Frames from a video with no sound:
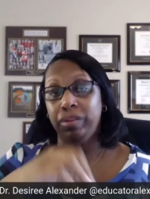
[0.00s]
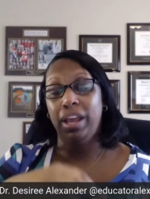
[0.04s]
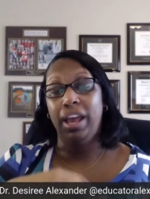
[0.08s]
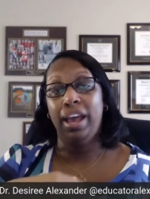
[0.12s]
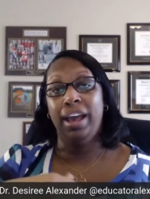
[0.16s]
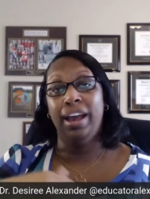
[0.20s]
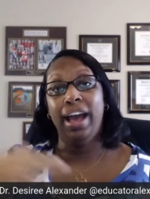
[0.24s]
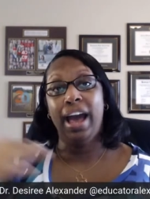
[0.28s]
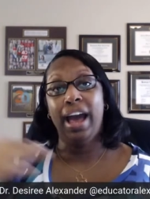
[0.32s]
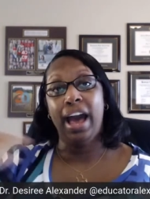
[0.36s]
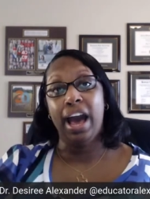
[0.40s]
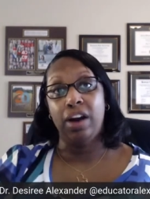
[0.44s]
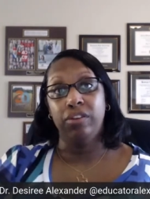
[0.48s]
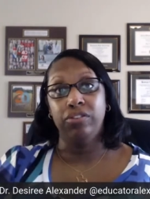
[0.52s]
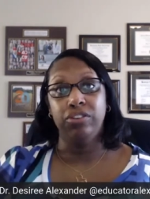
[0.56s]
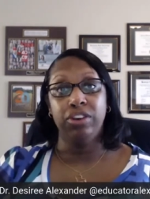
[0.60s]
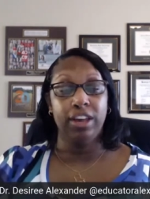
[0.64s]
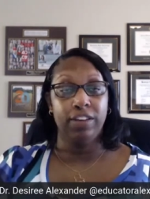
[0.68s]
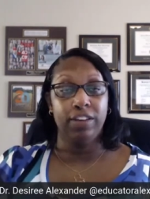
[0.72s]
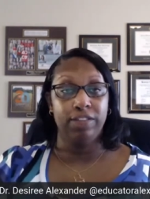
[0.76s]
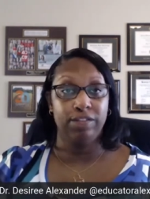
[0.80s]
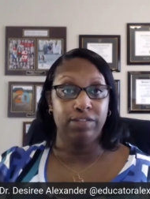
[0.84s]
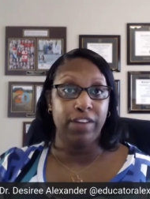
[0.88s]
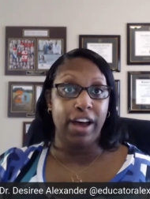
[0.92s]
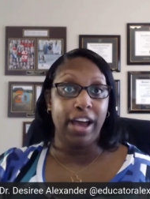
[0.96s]
and how you
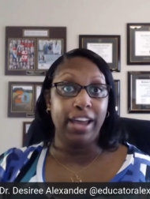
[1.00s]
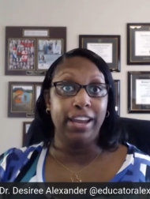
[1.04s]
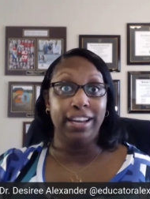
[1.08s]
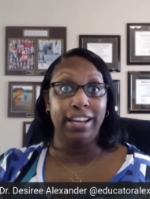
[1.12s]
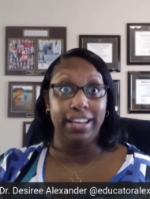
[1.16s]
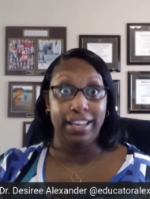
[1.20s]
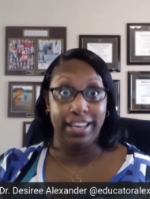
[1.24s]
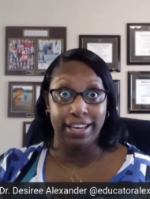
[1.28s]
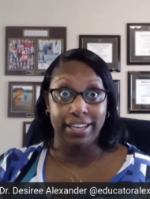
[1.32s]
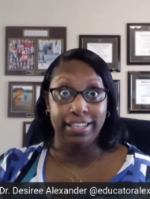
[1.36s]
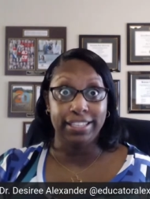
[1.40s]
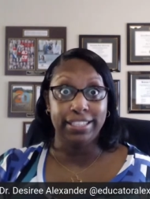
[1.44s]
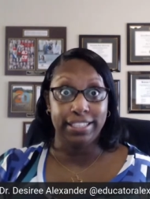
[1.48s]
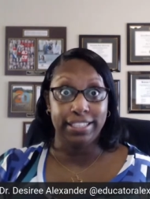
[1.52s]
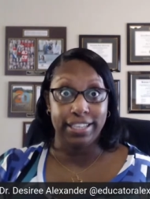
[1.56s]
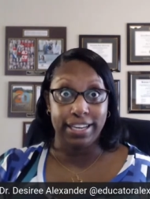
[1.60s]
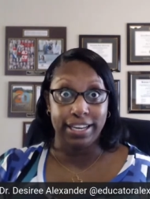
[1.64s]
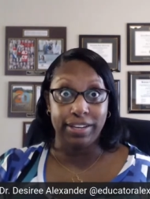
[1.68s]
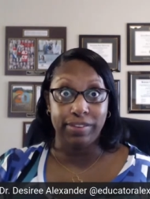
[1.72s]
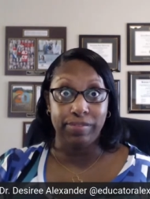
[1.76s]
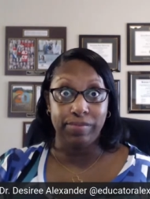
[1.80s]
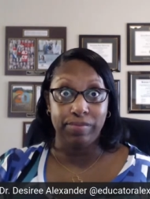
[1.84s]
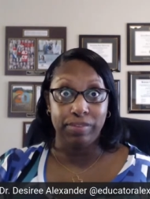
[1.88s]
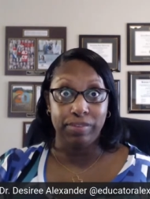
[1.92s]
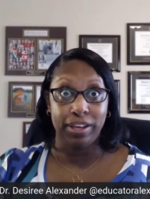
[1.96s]
can fight against
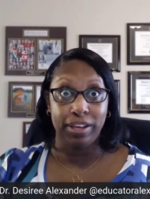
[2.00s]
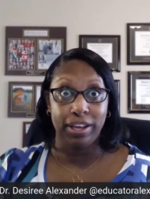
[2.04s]
it.